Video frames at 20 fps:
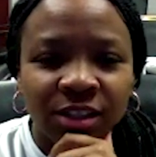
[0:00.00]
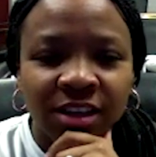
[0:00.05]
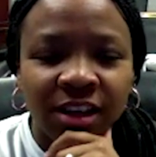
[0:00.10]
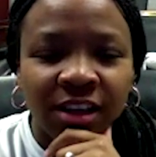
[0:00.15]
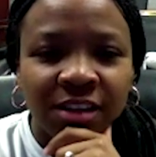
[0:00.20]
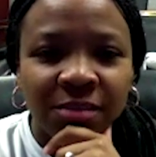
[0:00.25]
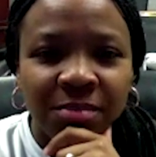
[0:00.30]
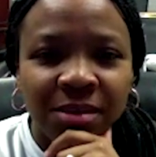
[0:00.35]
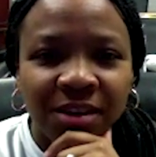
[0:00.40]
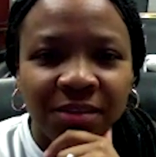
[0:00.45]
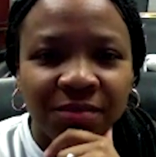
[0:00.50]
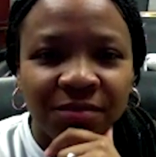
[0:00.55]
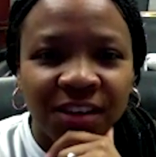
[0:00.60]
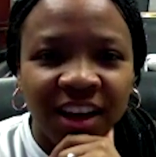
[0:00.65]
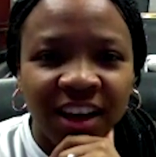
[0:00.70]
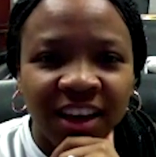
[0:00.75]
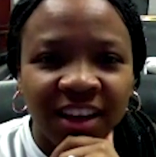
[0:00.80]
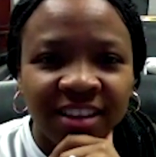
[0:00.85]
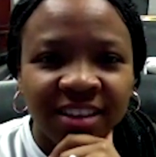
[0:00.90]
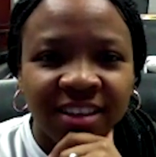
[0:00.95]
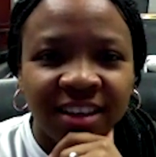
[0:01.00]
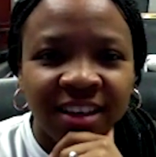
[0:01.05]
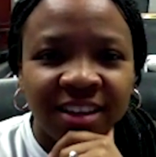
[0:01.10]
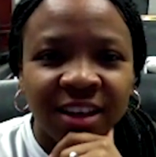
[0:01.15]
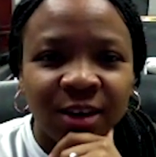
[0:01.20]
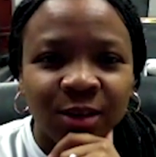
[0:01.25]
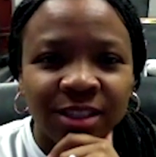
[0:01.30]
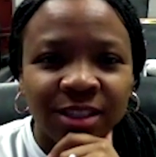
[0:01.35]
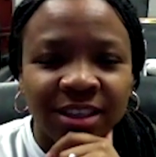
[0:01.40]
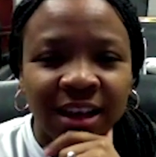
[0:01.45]
going to be a fight, they
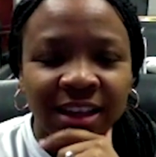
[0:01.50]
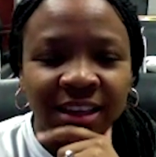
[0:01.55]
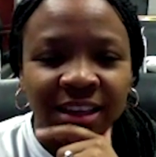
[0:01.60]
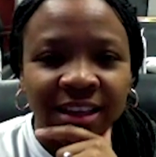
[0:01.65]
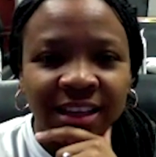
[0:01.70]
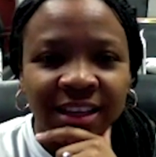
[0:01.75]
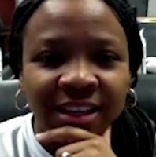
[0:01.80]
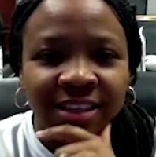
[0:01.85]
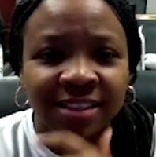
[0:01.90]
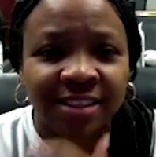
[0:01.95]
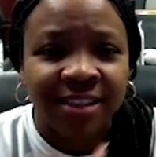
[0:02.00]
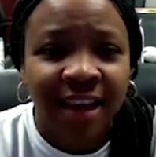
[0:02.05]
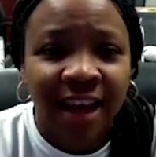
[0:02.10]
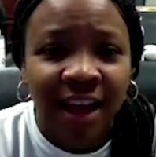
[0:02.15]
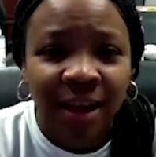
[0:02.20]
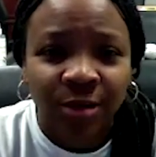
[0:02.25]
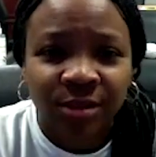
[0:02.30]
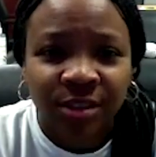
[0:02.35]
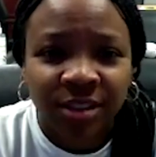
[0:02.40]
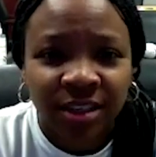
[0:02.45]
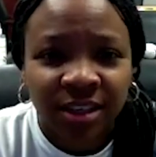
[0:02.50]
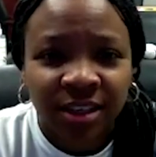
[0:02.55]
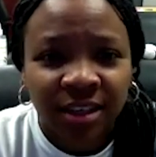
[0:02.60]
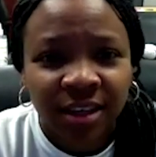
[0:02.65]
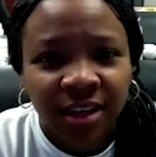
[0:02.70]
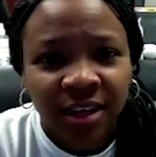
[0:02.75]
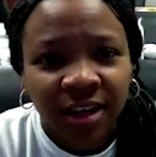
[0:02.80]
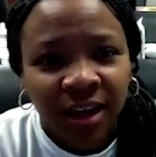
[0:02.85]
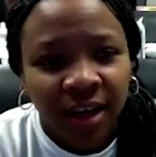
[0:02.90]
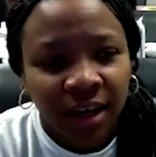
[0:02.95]
know it's not an easy out.
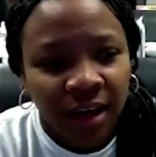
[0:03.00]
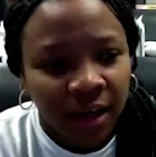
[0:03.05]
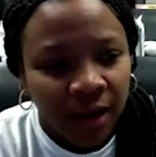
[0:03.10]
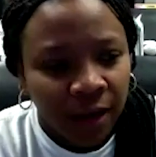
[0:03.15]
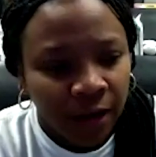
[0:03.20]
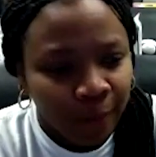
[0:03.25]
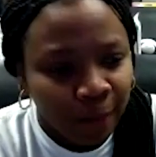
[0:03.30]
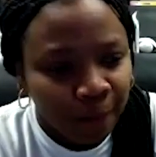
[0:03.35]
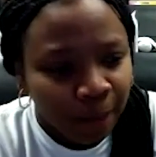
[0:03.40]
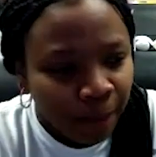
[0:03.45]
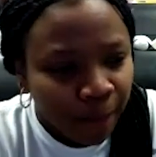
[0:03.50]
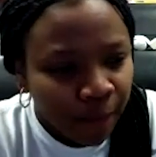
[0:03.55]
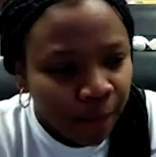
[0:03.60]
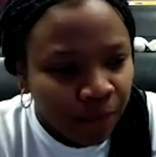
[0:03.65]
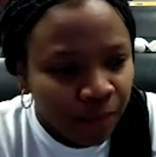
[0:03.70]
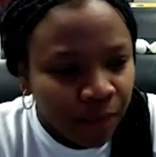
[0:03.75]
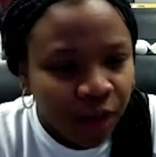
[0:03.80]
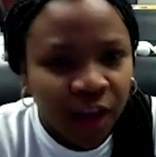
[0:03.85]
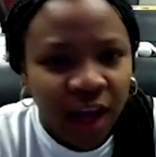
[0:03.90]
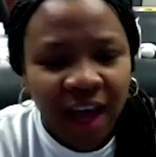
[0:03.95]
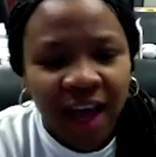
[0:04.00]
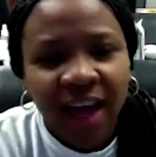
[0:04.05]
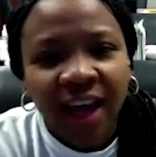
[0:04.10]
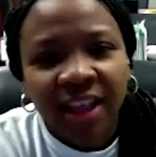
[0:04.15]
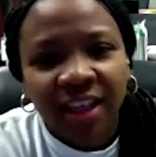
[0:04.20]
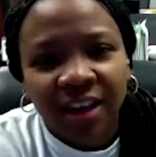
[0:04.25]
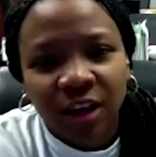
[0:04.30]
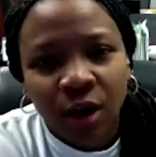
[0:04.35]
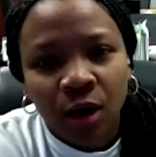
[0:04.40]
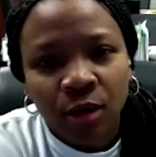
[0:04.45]
You know, I had
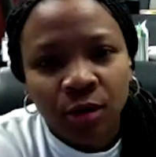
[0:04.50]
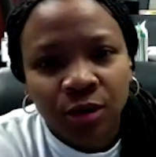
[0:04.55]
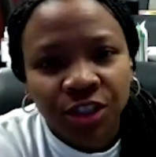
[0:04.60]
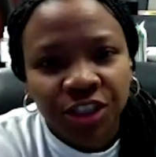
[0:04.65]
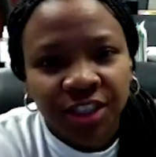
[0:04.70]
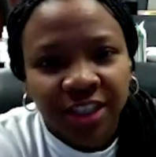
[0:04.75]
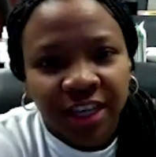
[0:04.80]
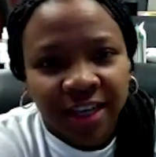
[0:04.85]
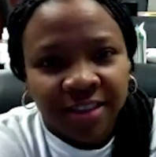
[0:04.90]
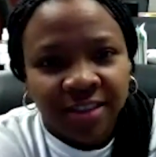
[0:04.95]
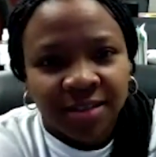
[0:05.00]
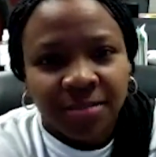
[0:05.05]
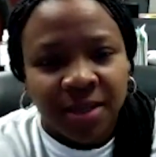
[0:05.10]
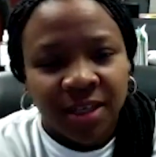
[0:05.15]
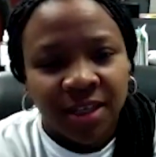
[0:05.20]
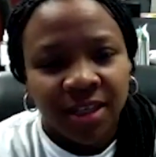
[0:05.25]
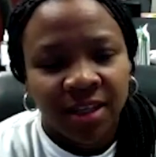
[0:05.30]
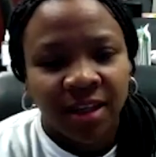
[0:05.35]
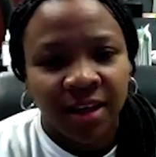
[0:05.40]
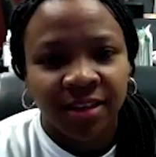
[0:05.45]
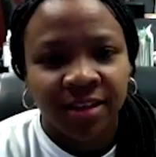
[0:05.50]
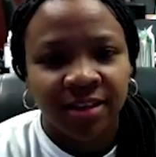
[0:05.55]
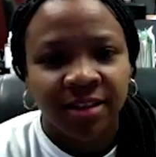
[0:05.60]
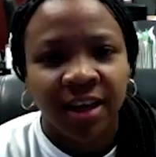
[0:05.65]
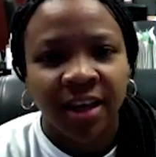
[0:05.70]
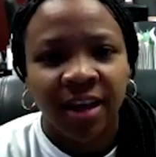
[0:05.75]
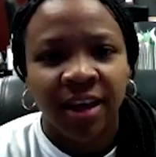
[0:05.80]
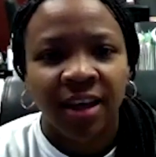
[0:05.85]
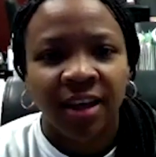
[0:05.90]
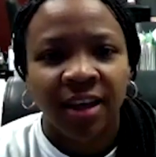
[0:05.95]
a coach text me the other
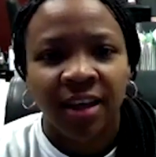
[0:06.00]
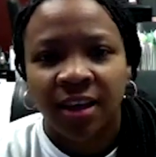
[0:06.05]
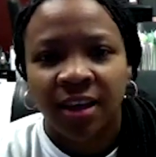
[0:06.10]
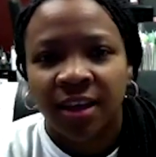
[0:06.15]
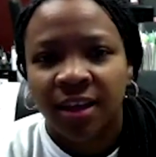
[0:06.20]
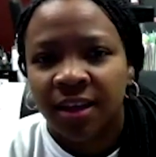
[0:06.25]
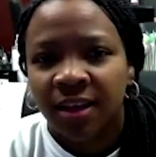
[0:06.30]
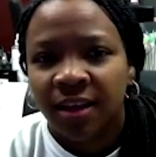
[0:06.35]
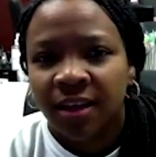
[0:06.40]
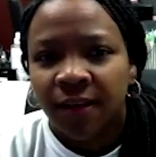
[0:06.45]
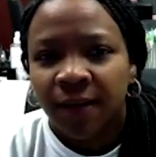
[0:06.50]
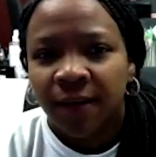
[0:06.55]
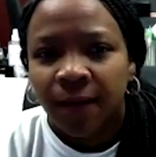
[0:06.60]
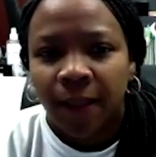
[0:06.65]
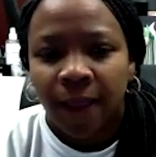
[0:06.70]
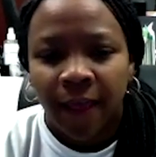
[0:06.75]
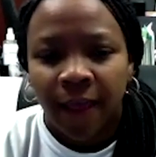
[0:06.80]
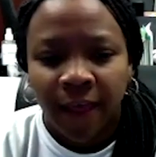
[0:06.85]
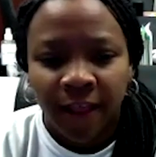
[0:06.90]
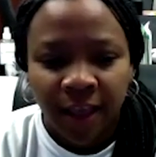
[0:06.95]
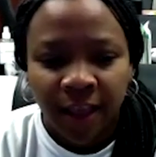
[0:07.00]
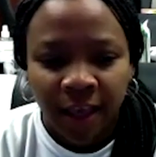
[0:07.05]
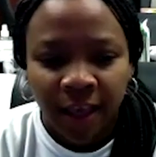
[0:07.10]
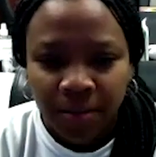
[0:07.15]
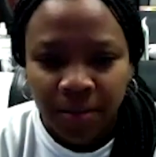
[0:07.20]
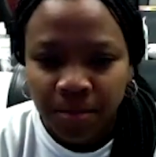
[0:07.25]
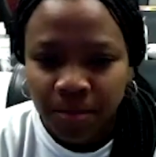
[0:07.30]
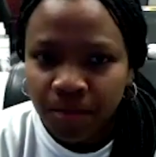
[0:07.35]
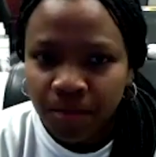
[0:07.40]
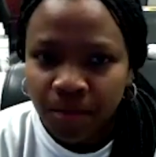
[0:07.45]
day
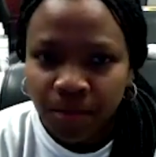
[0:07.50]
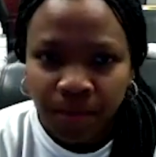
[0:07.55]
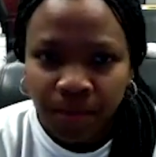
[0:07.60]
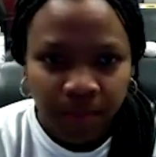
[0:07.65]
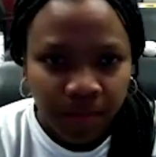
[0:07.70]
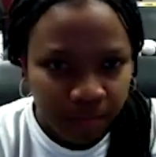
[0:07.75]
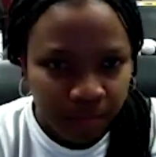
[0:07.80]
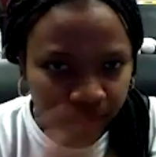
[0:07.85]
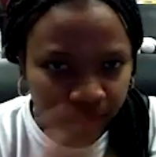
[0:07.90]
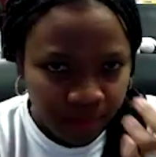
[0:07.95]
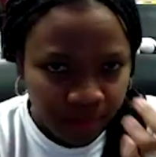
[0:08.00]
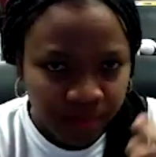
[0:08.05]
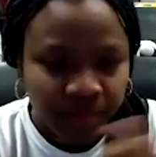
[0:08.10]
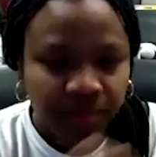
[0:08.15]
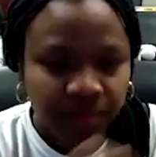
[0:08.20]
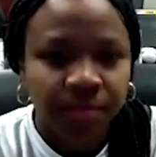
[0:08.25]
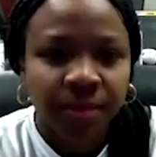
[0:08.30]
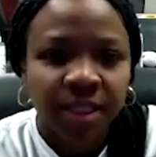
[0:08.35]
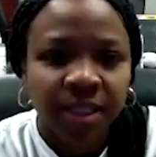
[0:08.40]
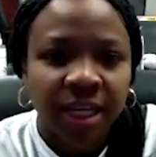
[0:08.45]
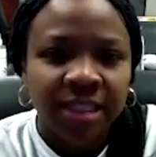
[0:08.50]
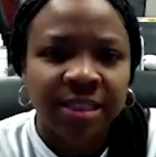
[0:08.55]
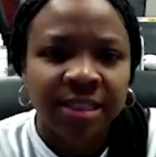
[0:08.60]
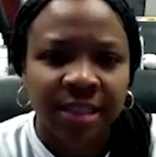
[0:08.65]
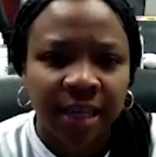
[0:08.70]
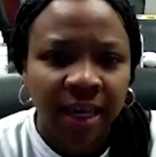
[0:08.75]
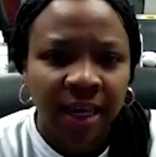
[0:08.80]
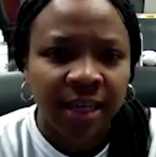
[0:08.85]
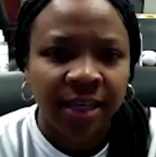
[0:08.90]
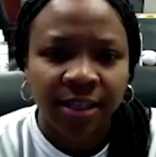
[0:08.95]
and
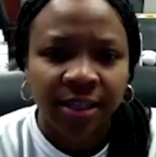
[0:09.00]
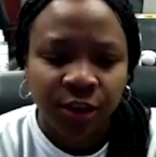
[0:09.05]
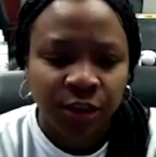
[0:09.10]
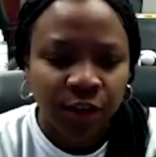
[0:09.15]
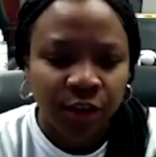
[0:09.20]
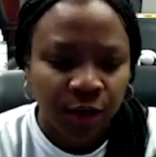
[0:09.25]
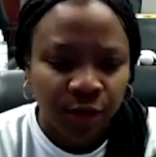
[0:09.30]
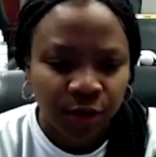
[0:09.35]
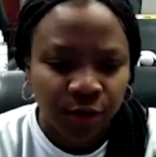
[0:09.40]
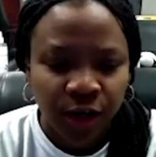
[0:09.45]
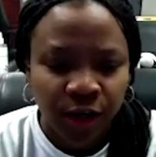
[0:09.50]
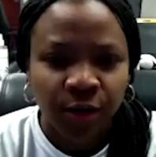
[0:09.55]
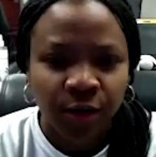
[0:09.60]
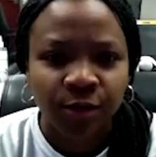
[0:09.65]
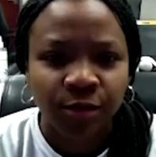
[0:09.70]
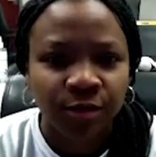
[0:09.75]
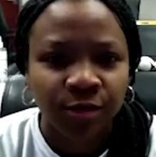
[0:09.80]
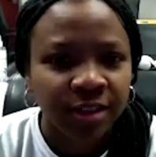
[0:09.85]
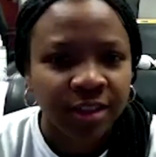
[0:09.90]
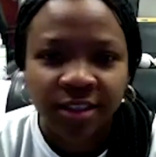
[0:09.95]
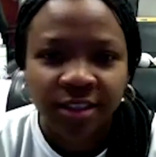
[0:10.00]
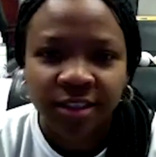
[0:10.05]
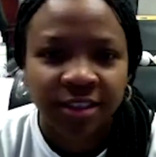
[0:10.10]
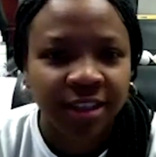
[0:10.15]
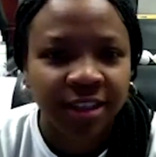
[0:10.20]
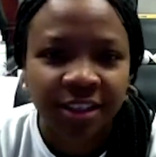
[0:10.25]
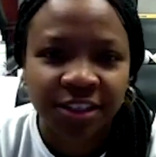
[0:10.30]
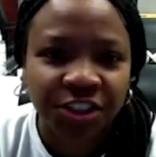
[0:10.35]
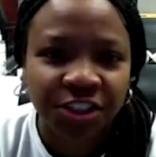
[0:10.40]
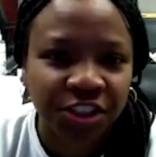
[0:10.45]
say, you know, yo,
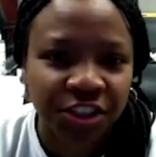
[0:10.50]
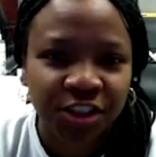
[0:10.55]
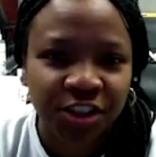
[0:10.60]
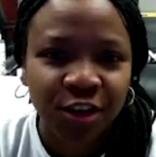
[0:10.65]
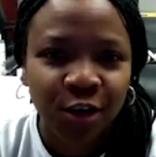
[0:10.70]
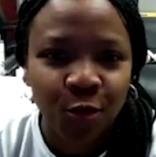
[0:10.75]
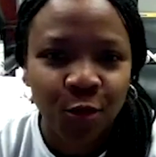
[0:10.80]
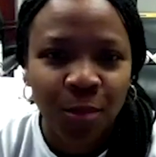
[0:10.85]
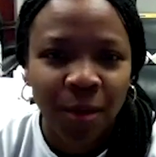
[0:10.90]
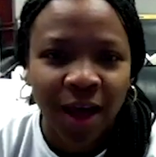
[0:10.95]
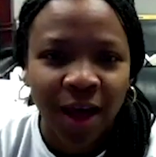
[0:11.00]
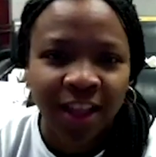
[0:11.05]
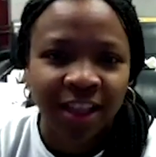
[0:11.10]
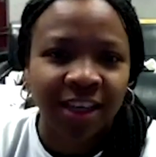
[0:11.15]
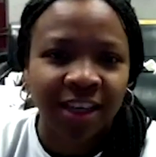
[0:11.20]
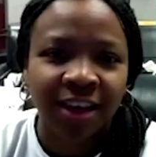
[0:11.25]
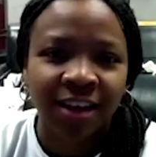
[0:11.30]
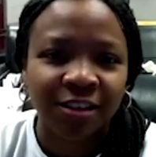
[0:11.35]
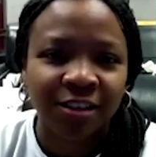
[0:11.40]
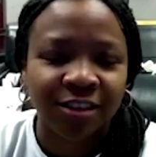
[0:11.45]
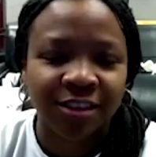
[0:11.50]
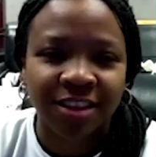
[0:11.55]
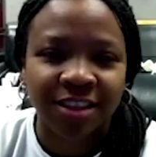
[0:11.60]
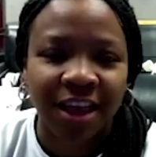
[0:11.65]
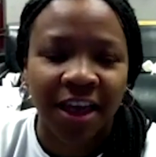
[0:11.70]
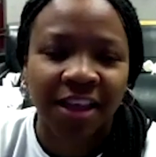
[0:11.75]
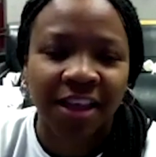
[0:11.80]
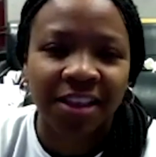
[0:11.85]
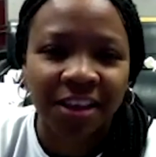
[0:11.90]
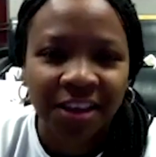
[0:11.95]
there's just nobody else
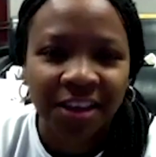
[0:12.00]
that